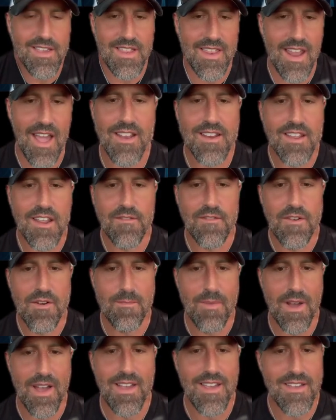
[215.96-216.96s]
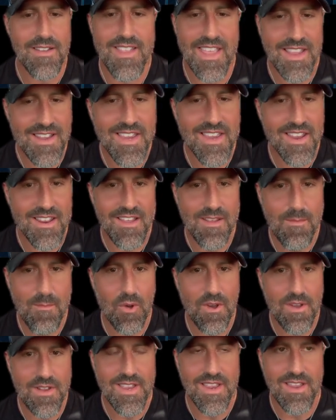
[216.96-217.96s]
not covered by density and
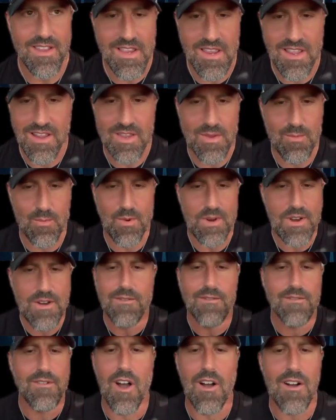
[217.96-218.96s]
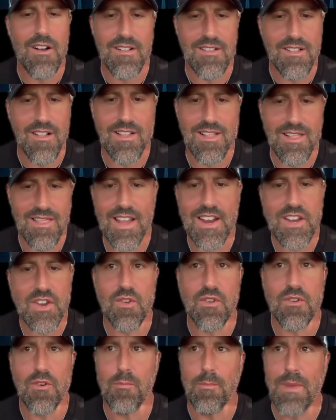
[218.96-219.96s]
buoyancy is because we're all
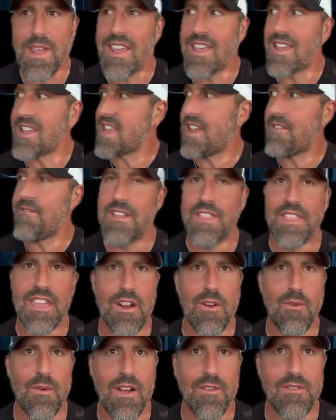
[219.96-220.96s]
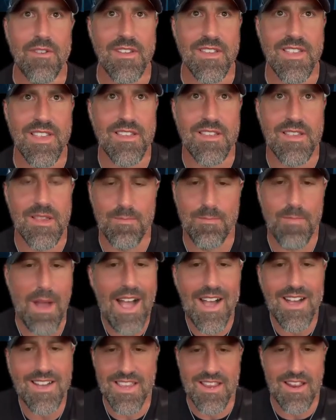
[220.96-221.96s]
electrical beings. Everything around us is
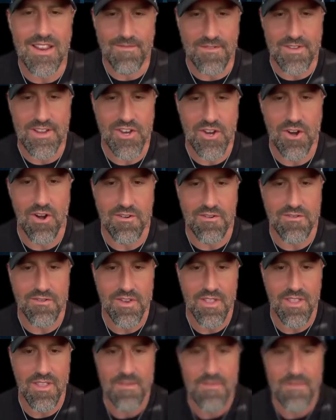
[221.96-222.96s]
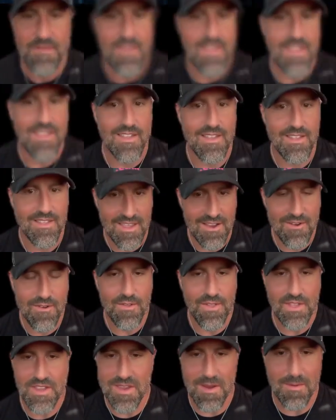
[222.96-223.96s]
positively charged. And the
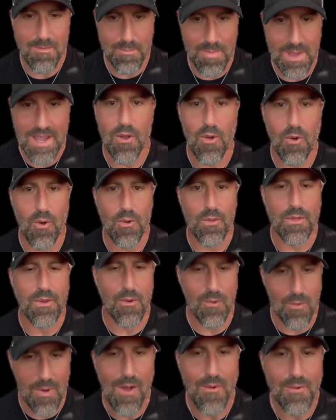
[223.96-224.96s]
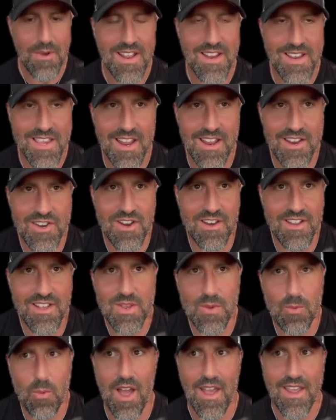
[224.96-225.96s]
Earth is a big old grounding station.
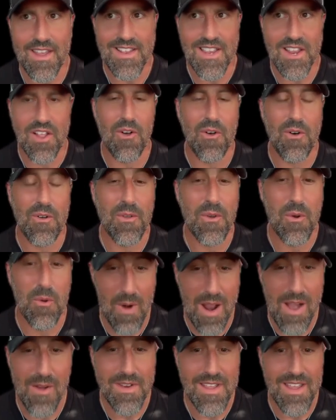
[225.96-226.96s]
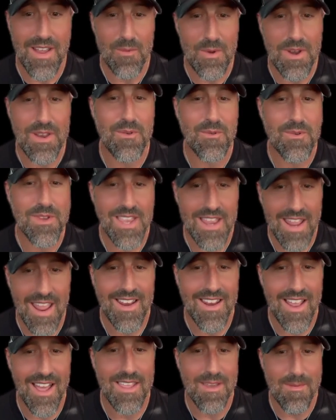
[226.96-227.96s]
It's why it's called grounding when you
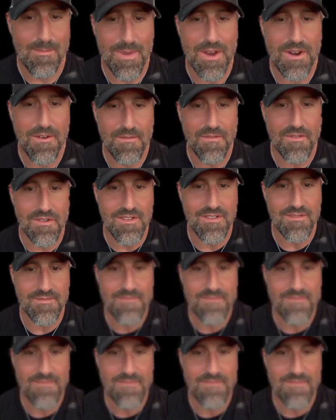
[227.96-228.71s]
stand on it barefoot.